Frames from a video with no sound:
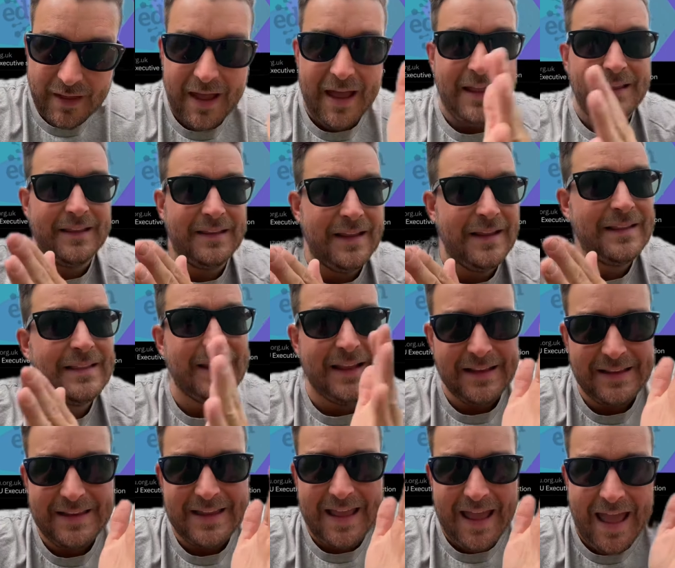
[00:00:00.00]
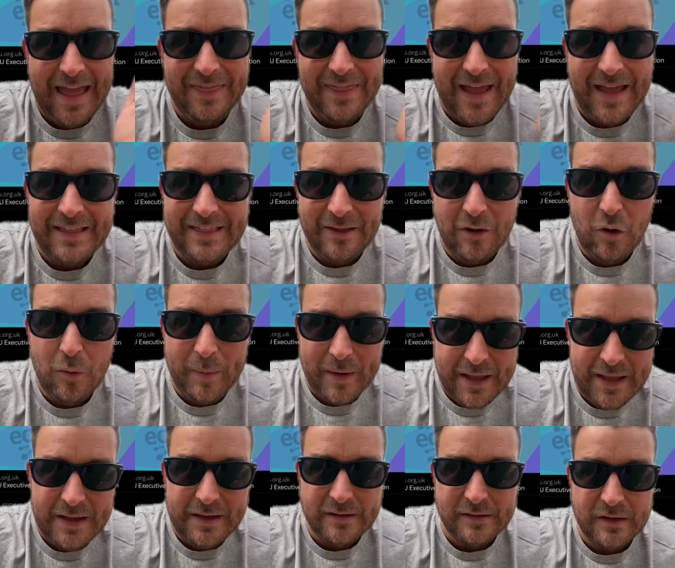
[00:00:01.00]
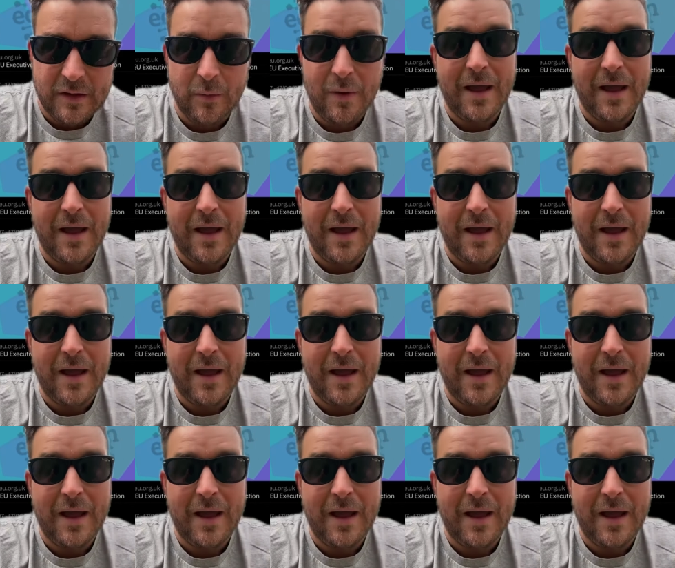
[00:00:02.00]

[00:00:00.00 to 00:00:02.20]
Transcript: and it did get that little bit easier.